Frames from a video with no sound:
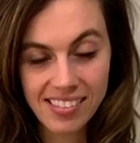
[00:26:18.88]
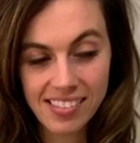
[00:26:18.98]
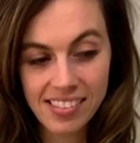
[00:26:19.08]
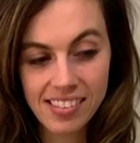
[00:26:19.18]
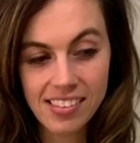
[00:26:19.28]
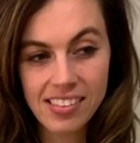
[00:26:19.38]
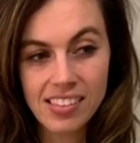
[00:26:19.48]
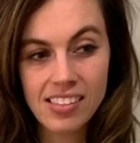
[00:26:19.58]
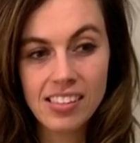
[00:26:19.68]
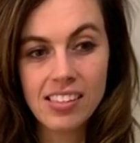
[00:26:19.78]

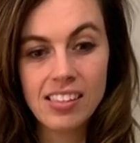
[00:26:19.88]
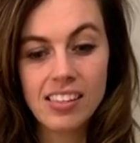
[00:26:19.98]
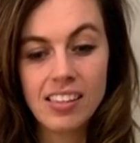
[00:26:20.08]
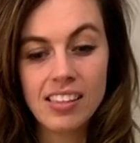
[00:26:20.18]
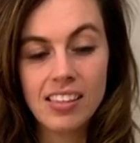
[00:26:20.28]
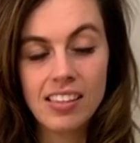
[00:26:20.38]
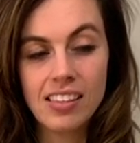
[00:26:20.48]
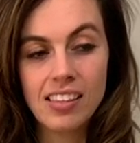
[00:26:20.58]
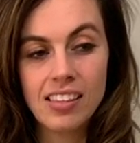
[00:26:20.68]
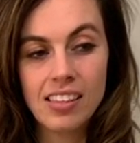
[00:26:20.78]

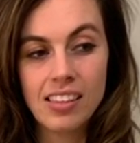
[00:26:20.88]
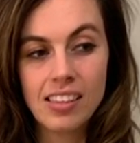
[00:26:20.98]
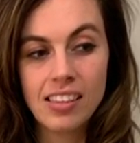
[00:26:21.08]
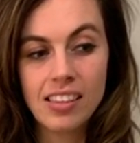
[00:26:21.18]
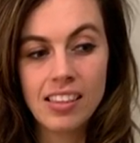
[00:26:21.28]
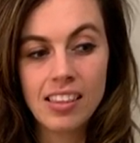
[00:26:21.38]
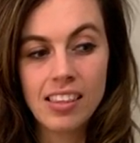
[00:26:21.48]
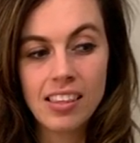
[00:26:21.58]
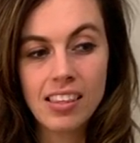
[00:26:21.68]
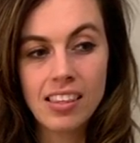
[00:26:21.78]

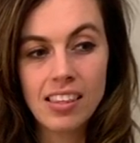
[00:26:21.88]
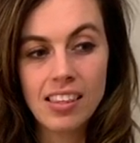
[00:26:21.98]
Nobody speaks.